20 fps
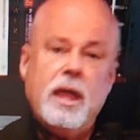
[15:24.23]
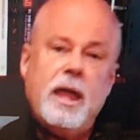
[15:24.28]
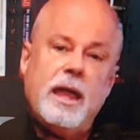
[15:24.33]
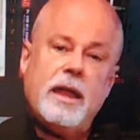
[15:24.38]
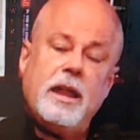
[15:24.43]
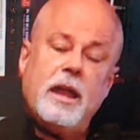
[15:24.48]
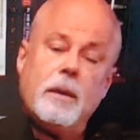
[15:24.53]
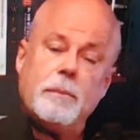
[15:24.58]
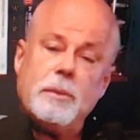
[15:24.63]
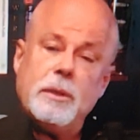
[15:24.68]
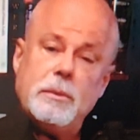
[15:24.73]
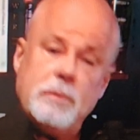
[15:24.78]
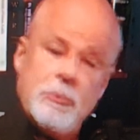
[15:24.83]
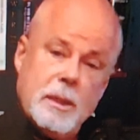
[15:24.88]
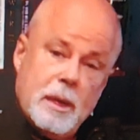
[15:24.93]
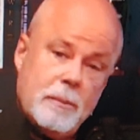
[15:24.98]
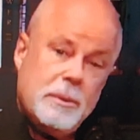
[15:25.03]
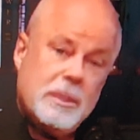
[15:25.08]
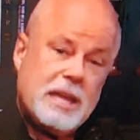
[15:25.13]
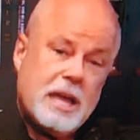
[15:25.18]
and helping
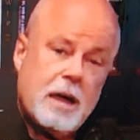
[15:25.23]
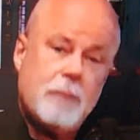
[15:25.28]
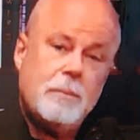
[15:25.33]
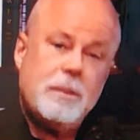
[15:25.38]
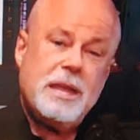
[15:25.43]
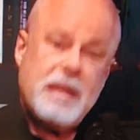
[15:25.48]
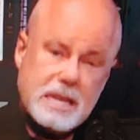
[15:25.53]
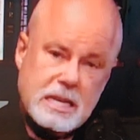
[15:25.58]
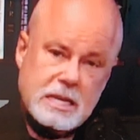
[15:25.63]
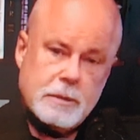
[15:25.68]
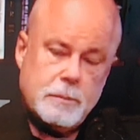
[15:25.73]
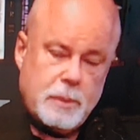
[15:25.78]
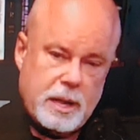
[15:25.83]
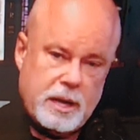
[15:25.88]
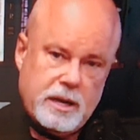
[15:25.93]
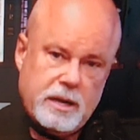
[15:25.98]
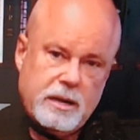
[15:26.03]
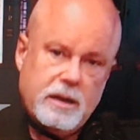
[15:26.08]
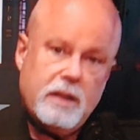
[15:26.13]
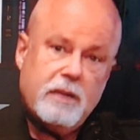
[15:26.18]
them become
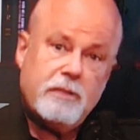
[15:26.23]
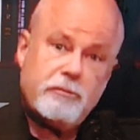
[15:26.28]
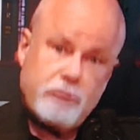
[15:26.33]
independent